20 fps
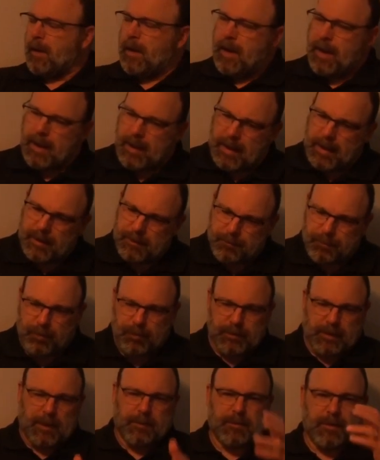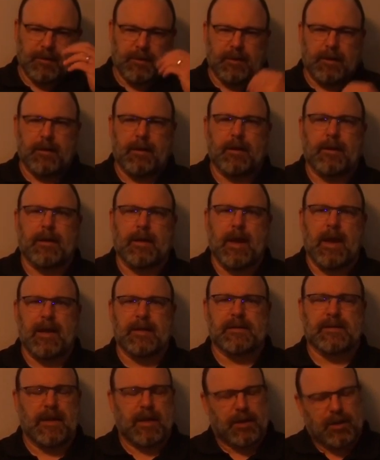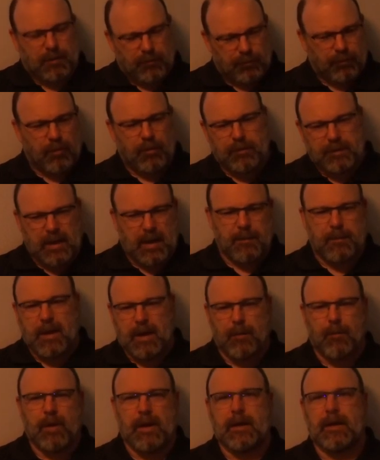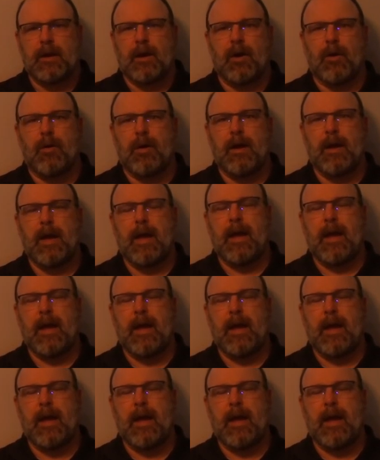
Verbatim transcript: and pulled up to the gas station, rolled down my window,